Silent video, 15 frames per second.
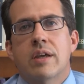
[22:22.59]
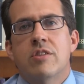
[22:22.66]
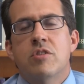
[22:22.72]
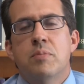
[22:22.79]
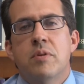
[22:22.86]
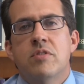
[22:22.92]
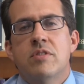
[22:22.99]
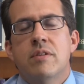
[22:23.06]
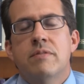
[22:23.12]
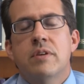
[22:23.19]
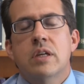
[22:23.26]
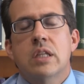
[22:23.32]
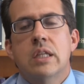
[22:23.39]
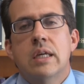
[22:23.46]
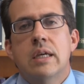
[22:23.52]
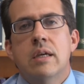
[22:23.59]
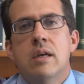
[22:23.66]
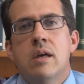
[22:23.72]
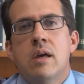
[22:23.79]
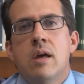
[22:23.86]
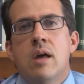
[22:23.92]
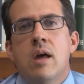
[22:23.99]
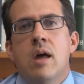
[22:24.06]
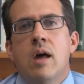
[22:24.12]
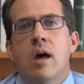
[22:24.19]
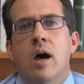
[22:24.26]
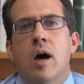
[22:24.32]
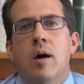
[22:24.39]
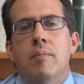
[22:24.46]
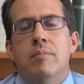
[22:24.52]
And specifically,
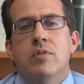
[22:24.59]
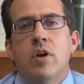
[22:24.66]
um,